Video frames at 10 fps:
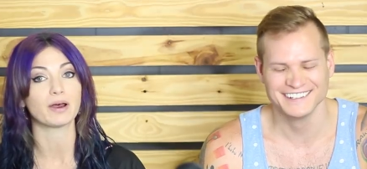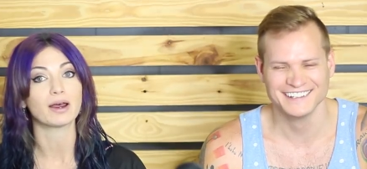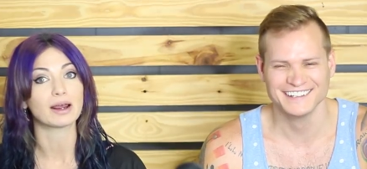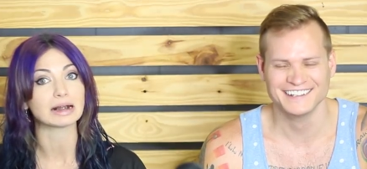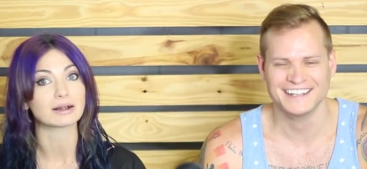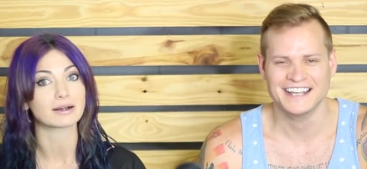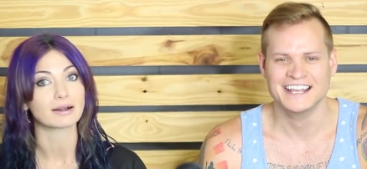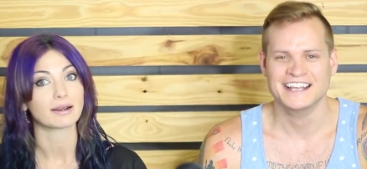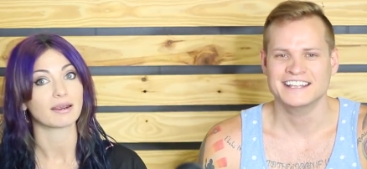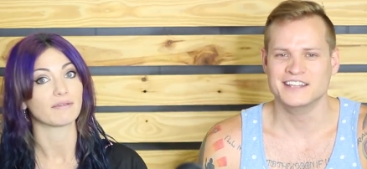Speaker 1: but.
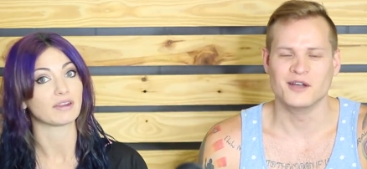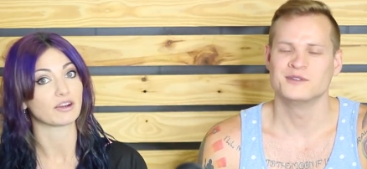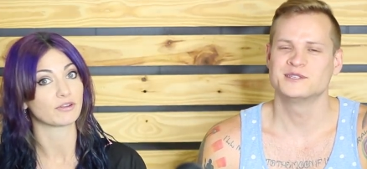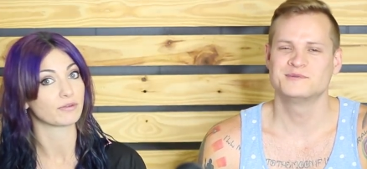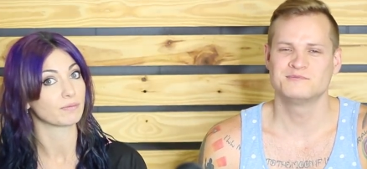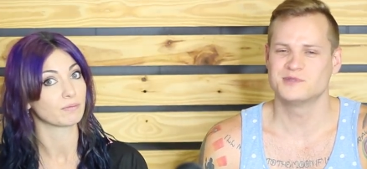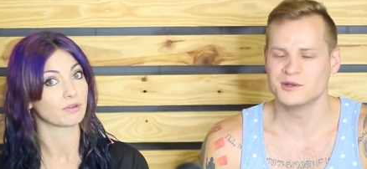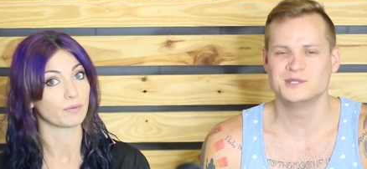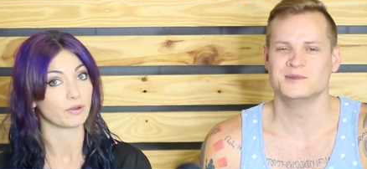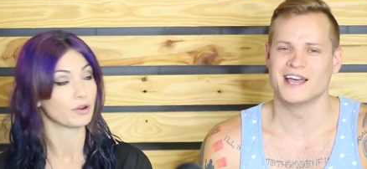No,
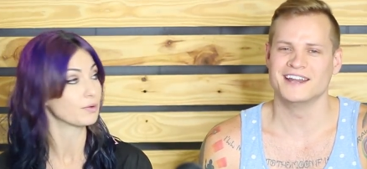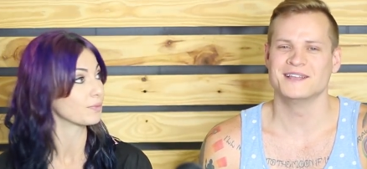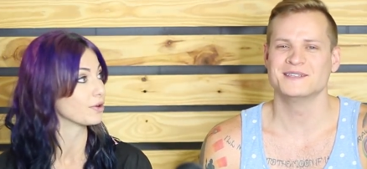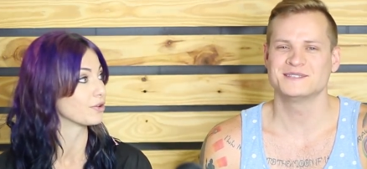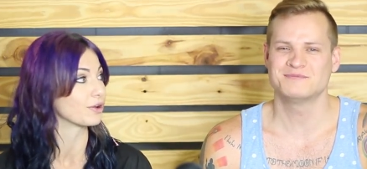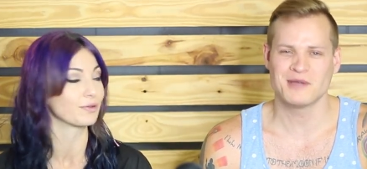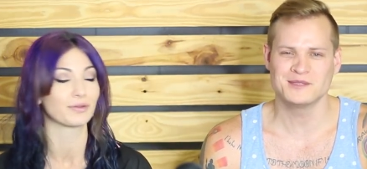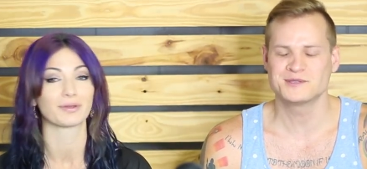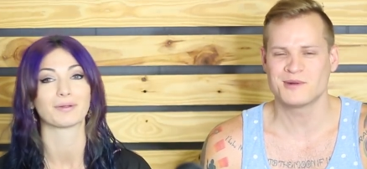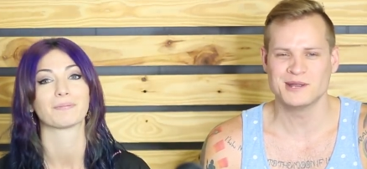don't do that. Don't,
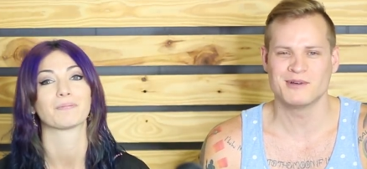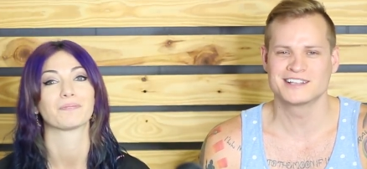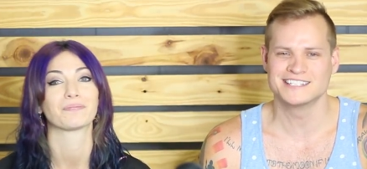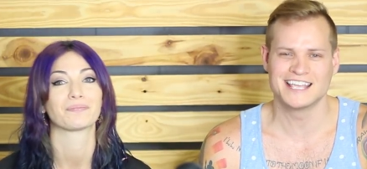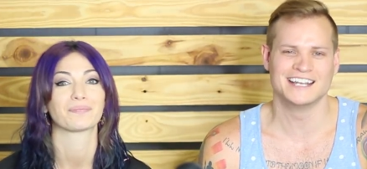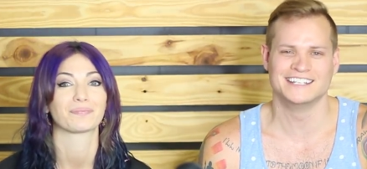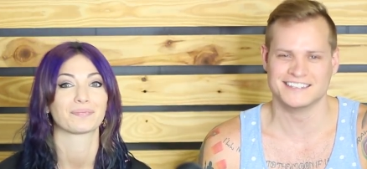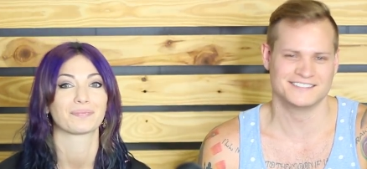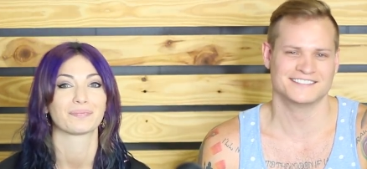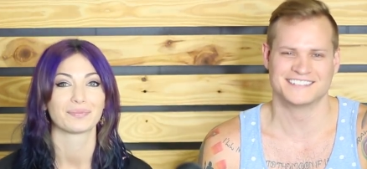
Speaker 2: Spend the twenty bucks and get a
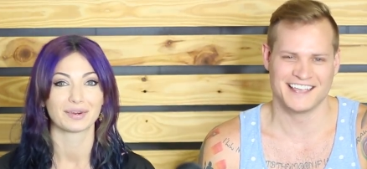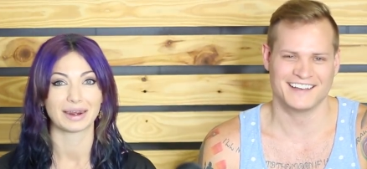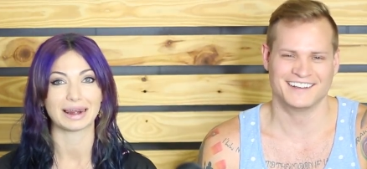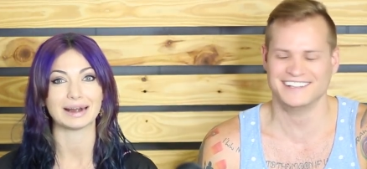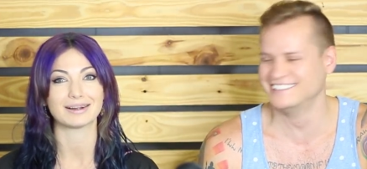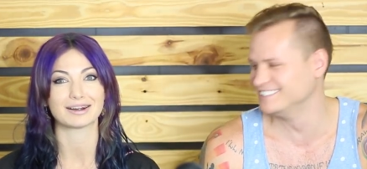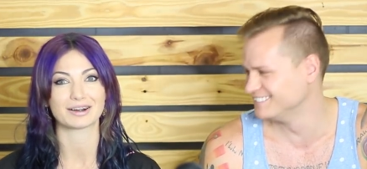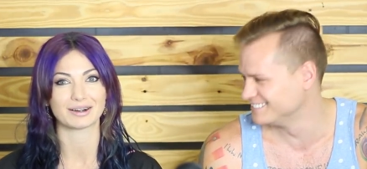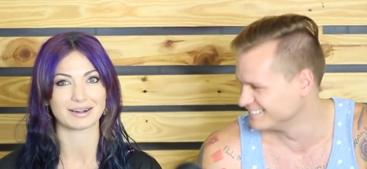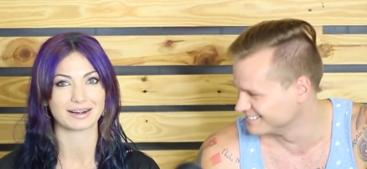digital scale.
Speaker 1: Get a
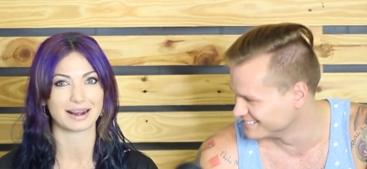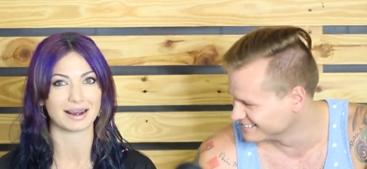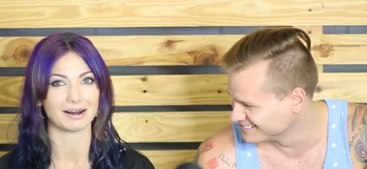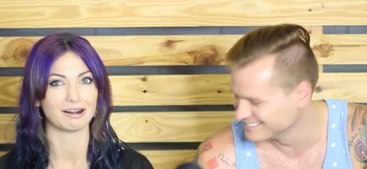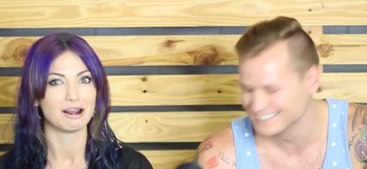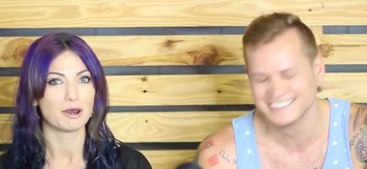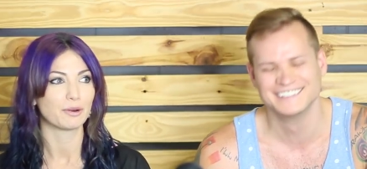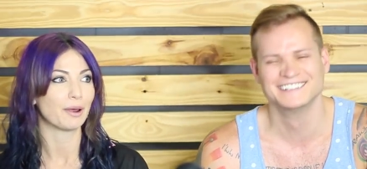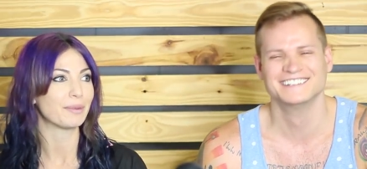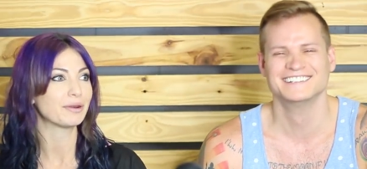digital scale.
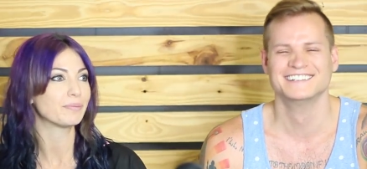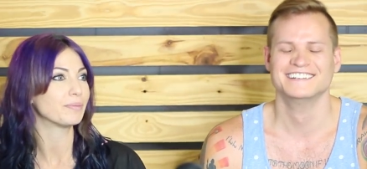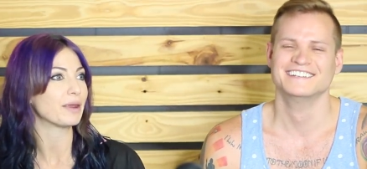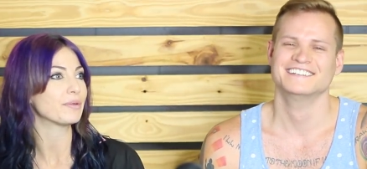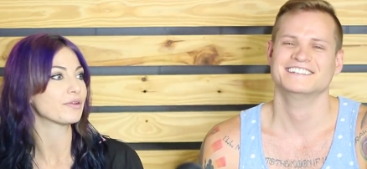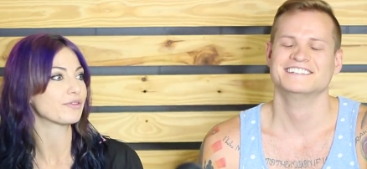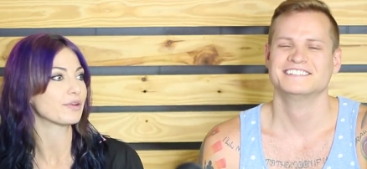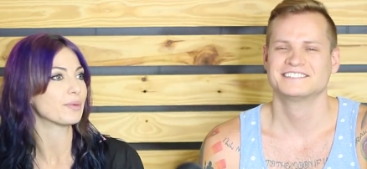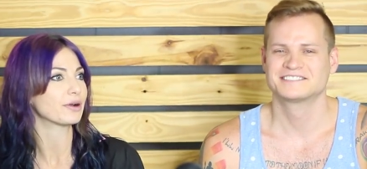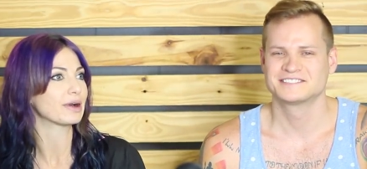I mean, maybe there's
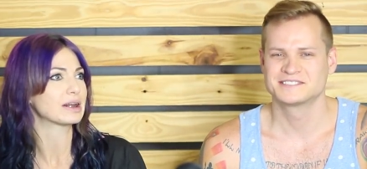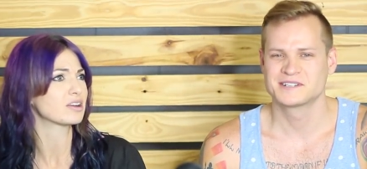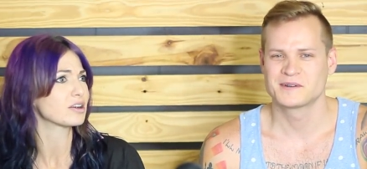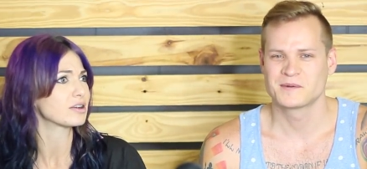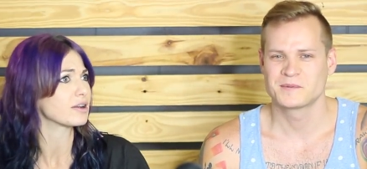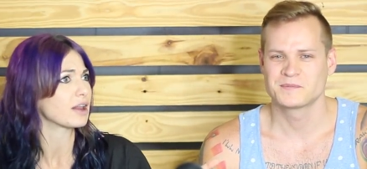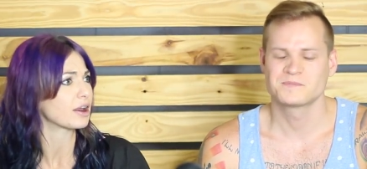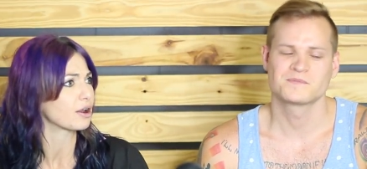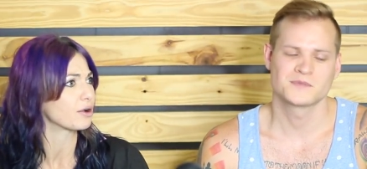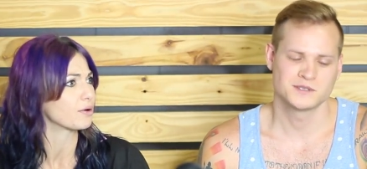some on Craigslist and
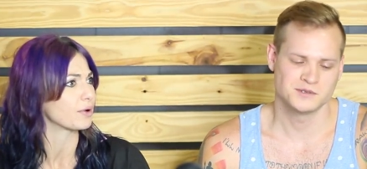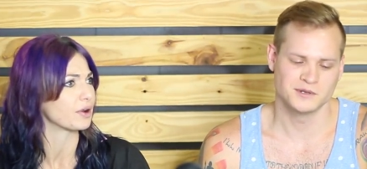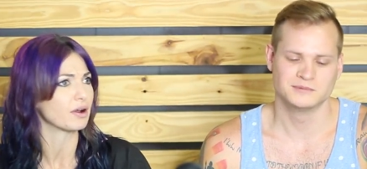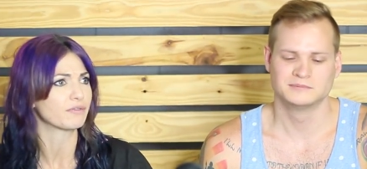Letgo True. and